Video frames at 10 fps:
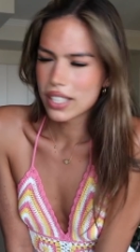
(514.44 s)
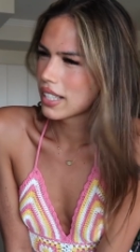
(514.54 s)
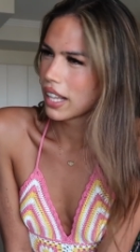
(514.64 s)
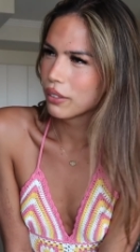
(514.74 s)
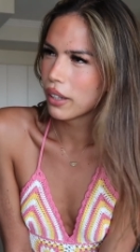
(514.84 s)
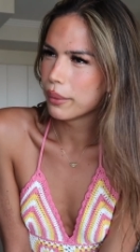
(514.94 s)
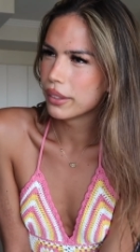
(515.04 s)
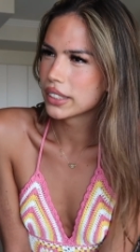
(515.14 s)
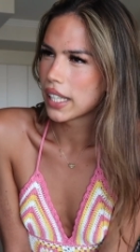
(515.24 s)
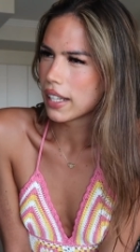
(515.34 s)
Is that the right
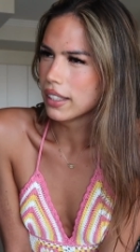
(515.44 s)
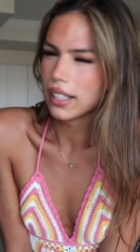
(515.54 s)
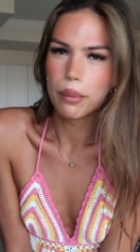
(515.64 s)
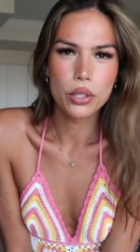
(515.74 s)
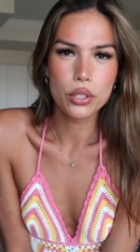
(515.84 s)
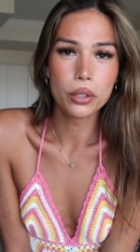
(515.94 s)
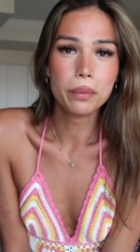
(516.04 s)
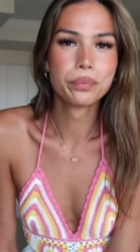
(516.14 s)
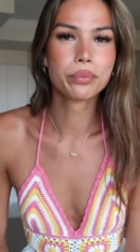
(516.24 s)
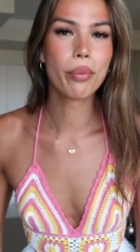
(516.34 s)
way of saying it? I'm not
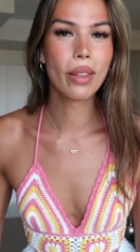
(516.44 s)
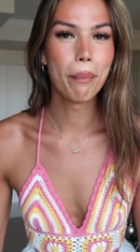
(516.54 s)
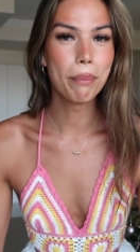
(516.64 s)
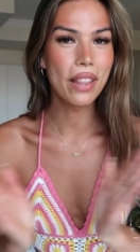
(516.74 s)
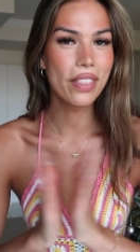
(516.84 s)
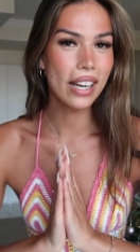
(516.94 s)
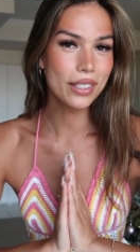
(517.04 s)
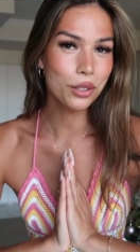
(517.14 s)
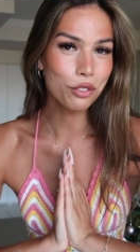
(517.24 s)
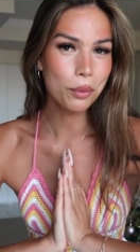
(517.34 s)
sure. But that
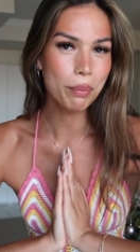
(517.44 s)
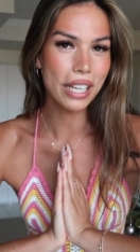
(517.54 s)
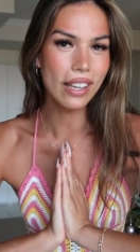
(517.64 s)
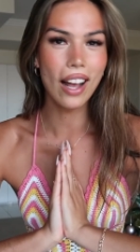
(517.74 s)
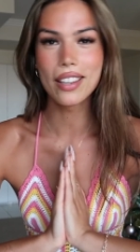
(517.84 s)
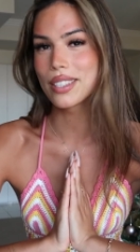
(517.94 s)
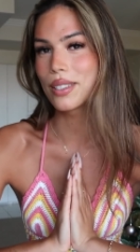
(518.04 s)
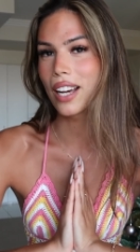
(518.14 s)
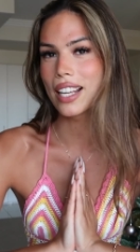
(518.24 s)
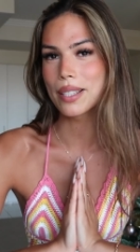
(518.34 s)
is all from me. I'll
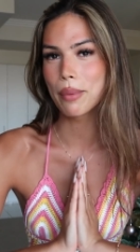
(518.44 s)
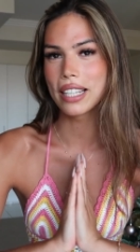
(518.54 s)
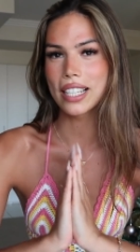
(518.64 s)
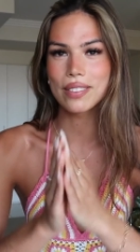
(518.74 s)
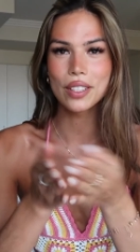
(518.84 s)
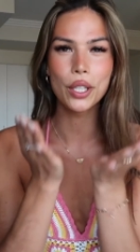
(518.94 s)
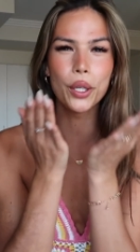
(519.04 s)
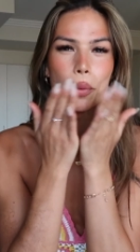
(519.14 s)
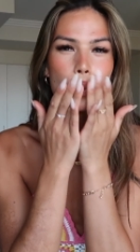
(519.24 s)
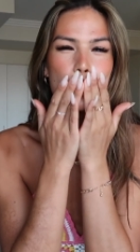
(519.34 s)
see you guys in my next
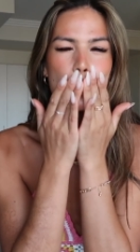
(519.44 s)
video.